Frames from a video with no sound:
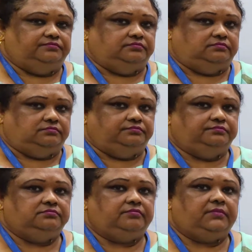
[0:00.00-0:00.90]

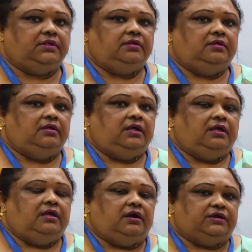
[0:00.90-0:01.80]

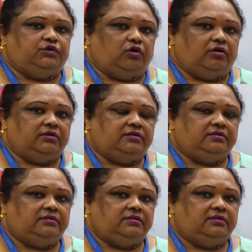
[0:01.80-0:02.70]
a dog,
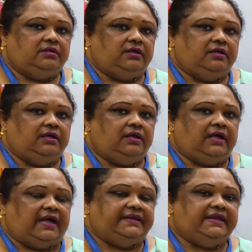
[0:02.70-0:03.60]

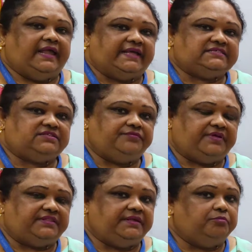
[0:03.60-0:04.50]
and he likes the
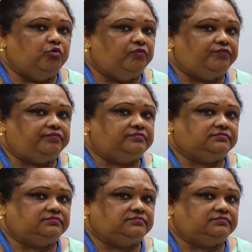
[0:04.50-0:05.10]
way they move.